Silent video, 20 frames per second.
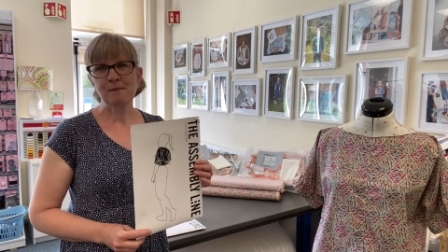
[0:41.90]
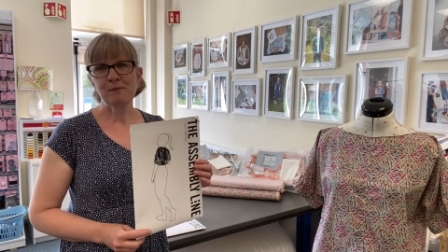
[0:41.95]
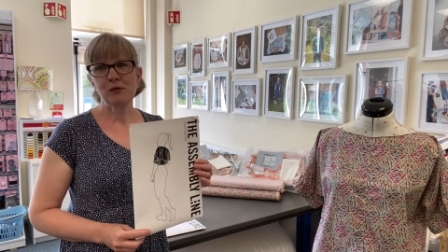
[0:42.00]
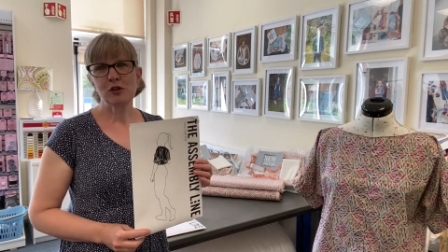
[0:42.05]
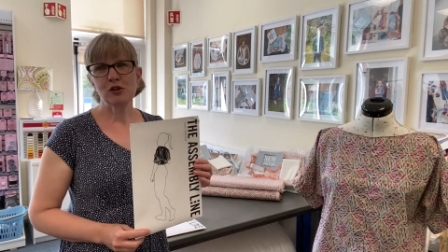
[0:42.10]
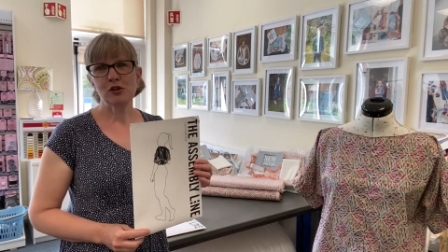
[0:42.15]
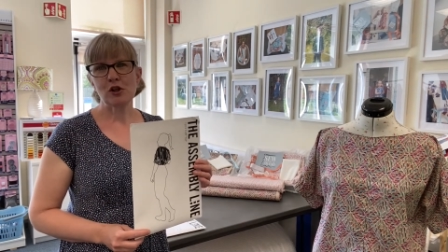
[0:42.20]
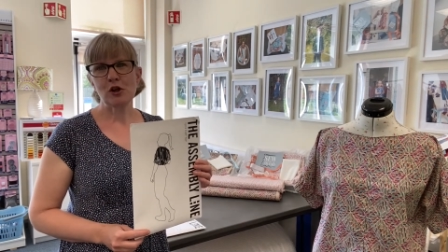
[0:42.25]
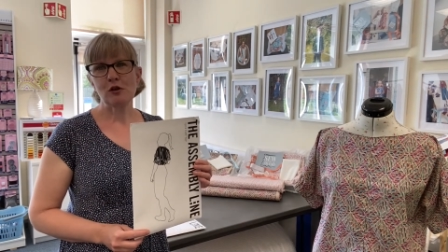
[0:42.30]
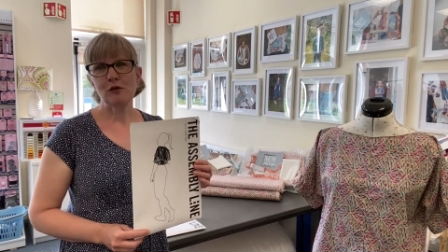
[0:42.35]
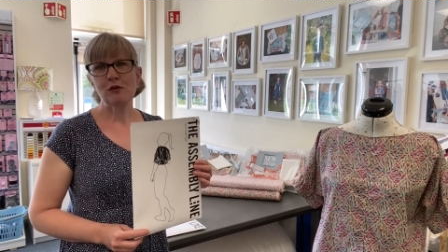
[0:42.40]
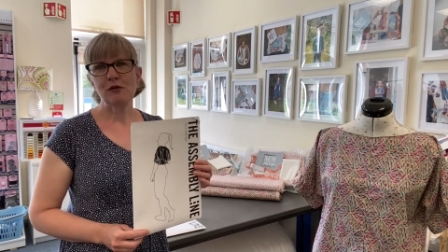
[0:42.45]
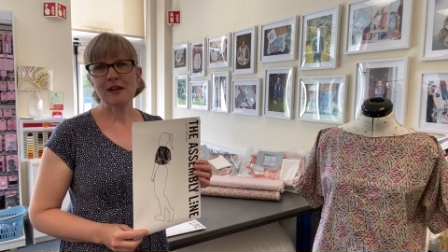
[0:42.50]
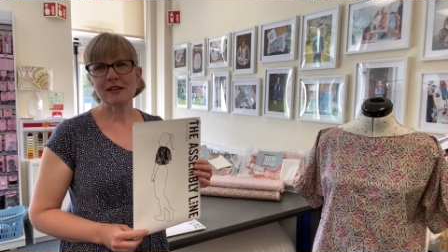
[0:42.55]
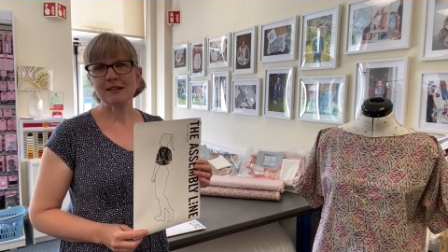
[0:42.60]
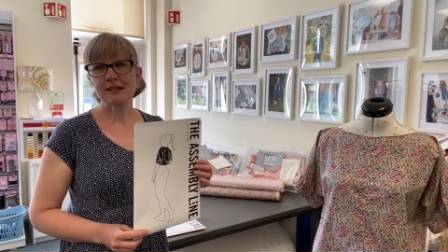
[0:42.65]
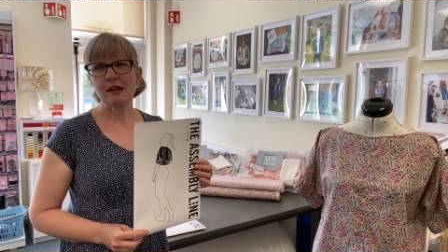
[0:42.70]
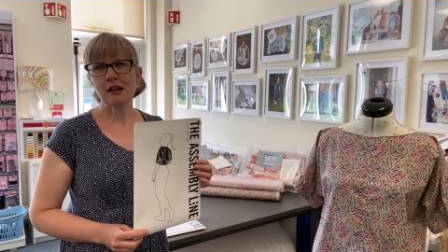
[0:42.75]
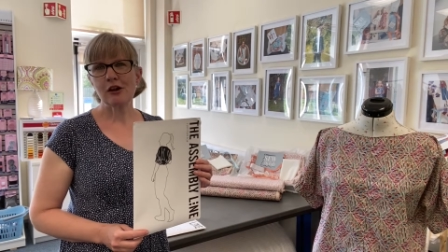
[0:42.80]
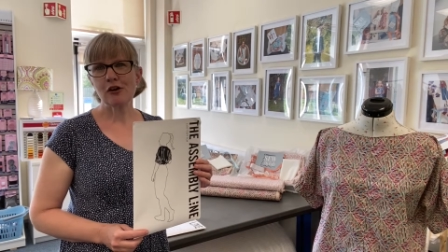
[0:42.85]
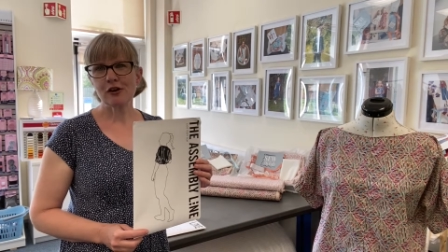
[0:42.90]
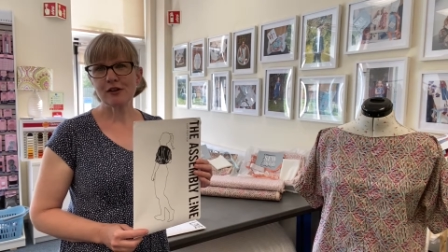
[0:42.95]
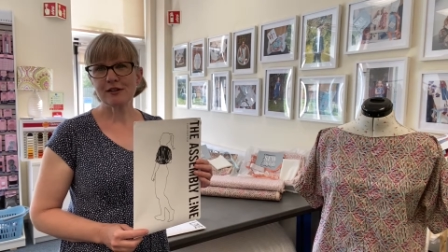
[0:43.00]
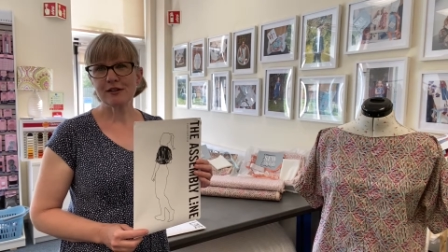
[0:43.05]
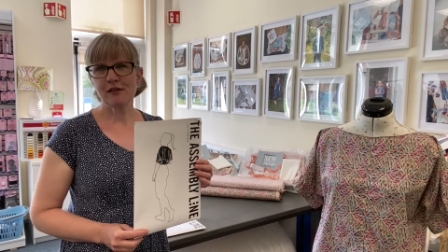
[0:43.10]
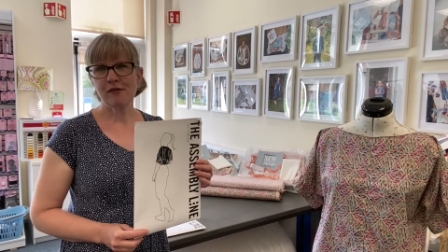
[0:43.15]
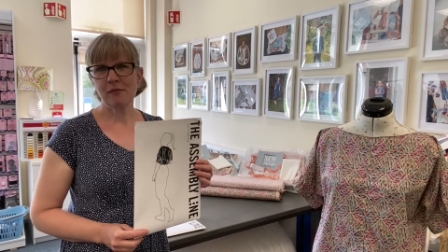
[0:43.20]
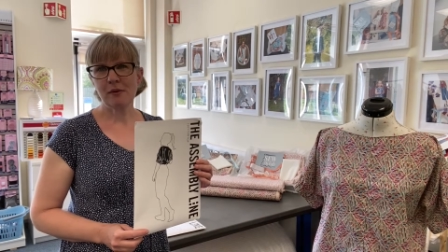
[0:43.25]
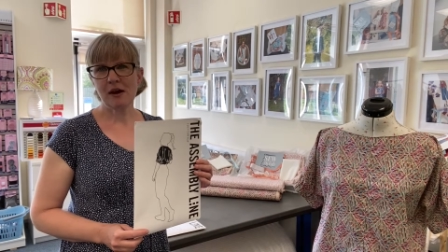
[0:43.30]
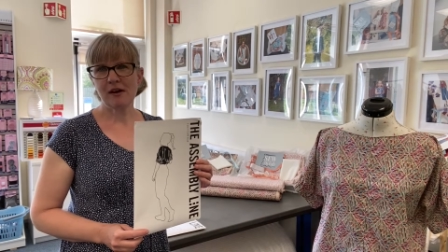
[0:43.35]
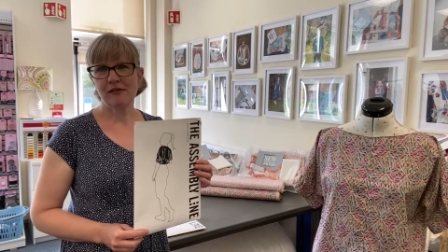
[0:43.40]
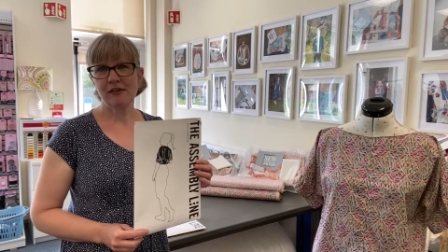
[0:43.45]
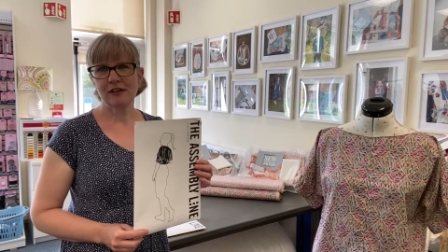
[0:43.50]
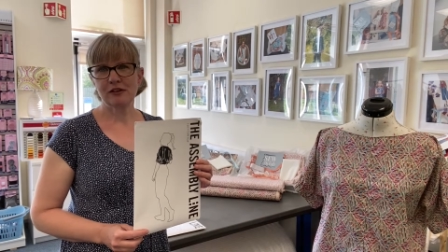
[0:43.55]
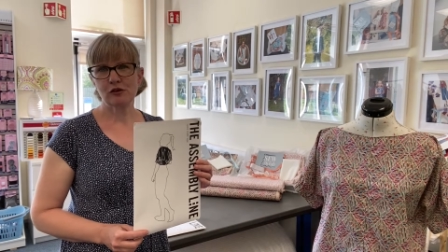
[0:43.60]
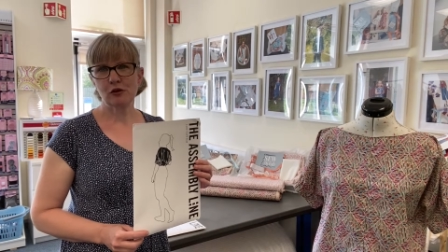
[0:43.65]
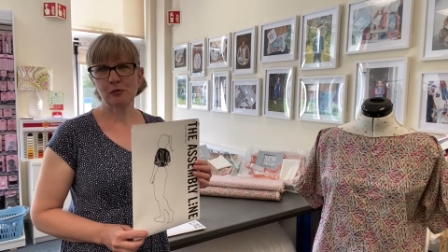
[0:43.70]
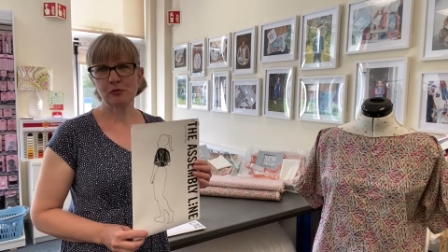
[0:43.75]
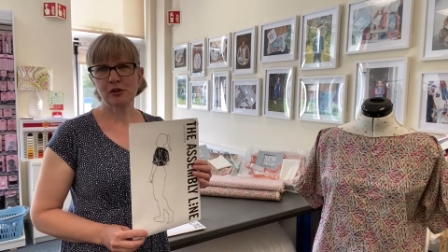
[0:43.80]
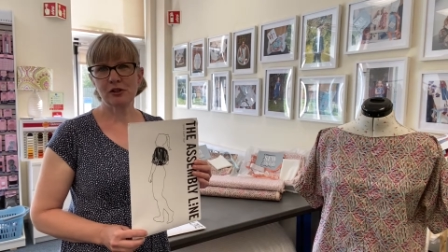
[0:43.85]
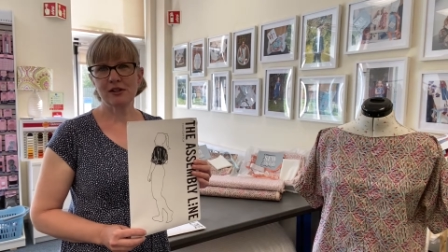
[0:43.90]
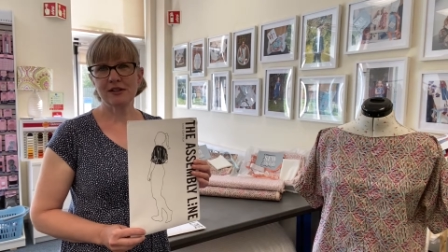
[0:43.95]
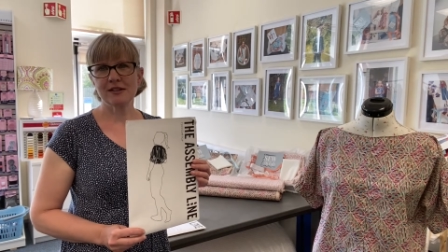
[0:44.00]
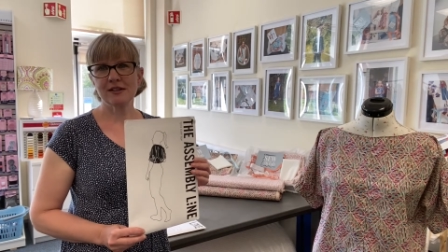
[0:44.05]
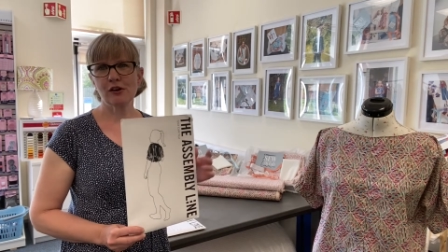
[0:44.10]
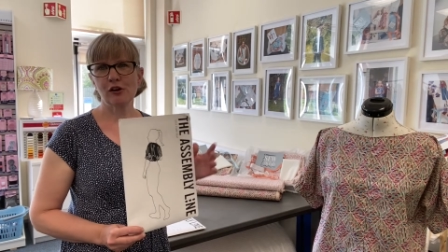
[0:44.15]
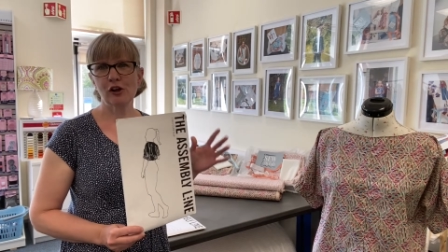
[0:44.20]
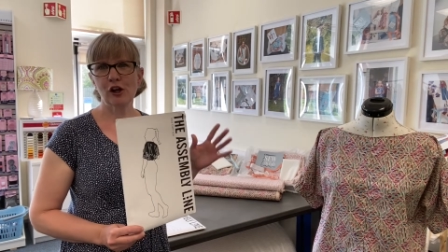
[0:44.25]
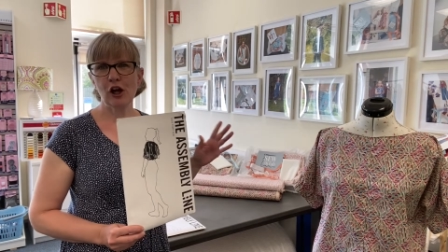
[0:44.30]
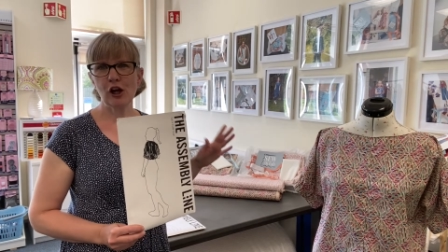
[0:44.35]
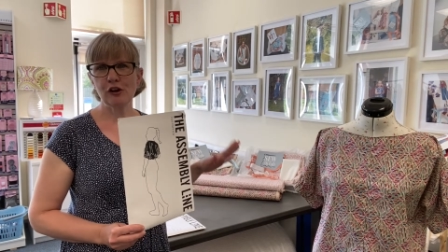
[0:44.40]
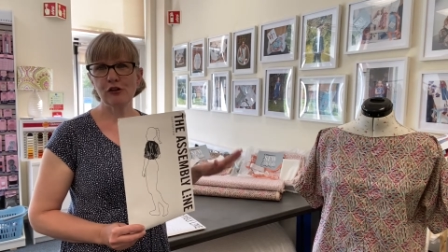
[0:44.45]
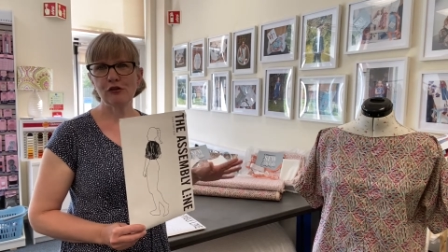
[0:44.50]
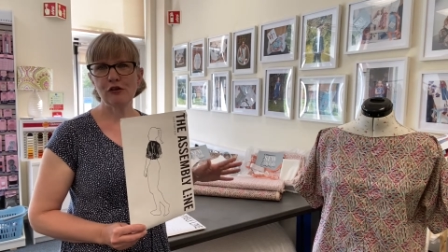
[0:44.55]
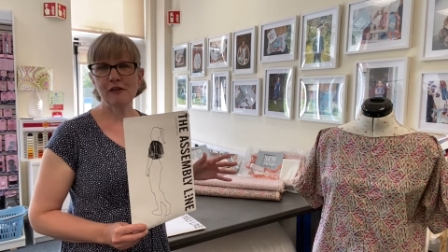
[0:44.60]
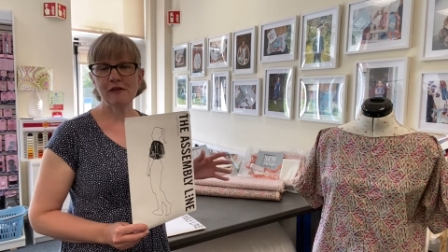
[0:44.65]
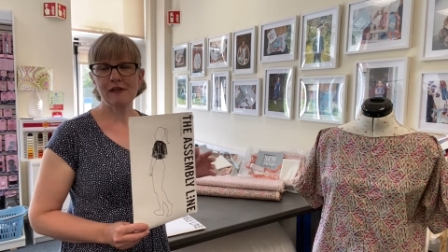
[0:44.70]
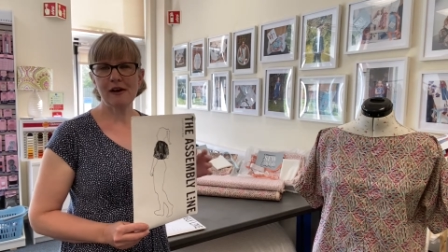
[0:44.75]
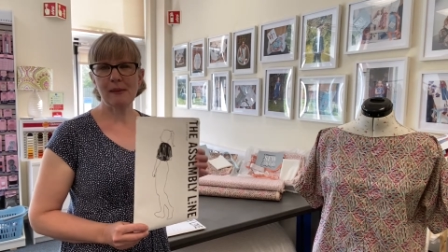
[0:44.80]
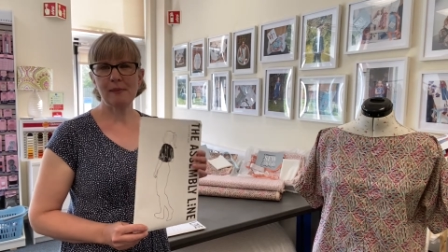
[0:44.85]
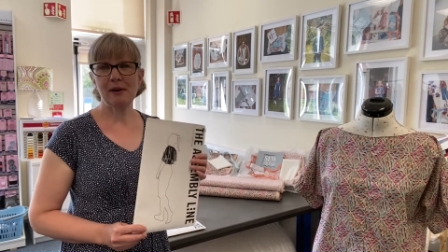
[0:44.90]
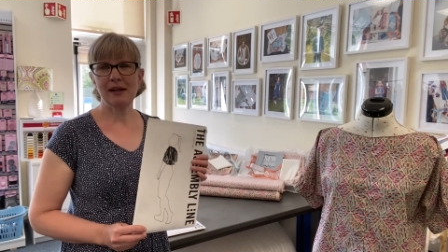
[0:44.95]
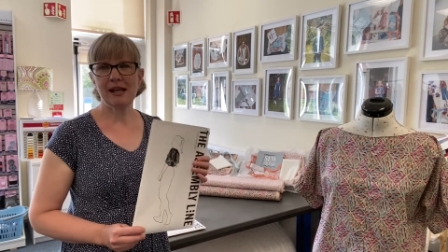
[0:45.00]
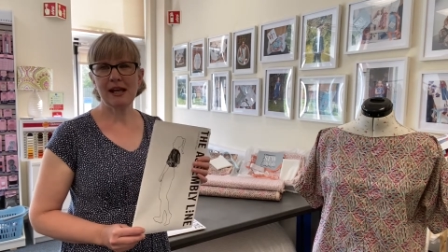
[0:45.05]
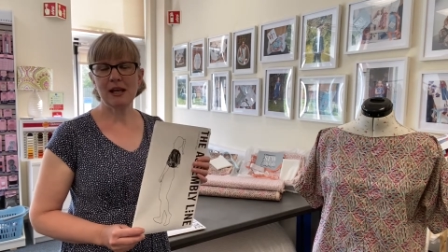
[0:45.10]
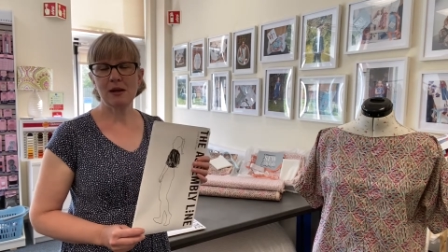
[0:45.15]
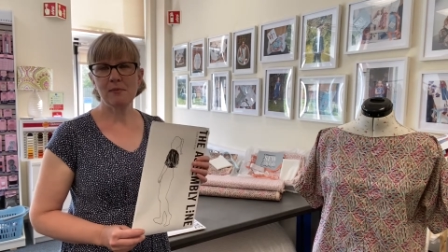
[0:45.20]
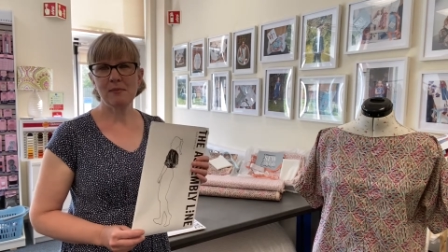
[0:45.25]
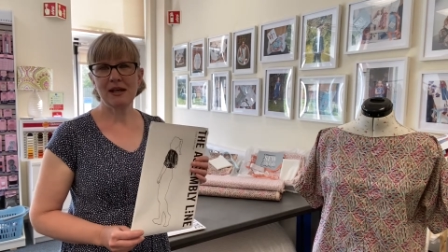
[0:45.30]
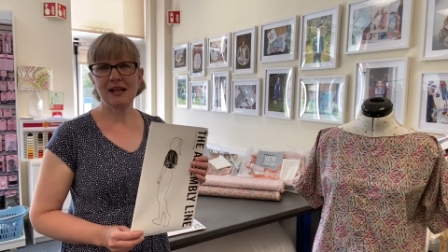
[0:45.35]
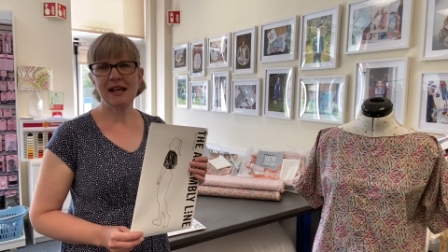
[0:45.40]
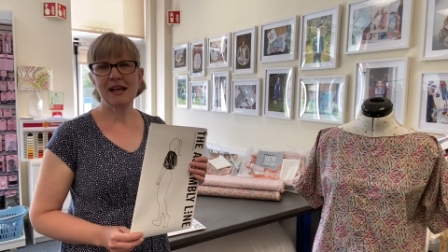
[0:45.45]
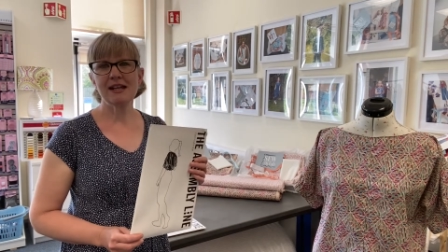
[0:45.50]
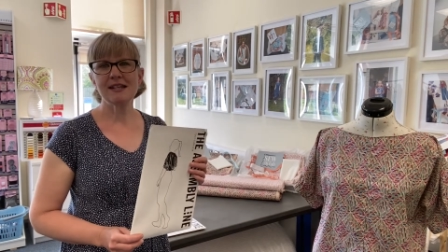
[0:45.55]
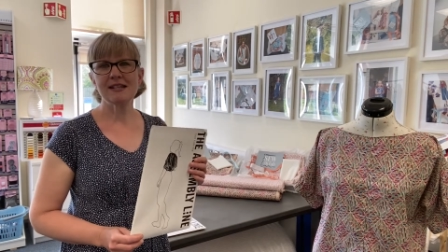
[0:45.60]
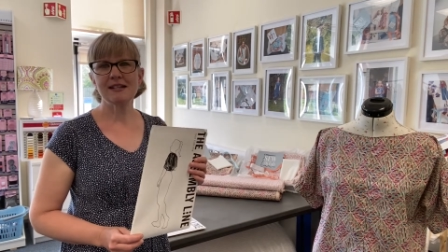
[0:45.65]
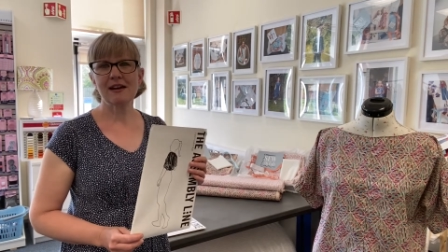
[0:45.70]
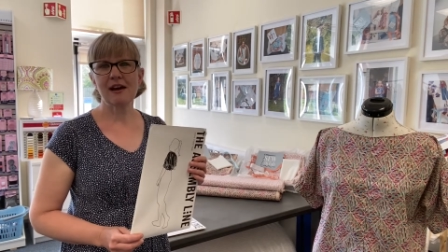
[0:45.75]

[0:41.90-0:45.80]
So there's lots of perfect options. I'll go through the fabric in a minute.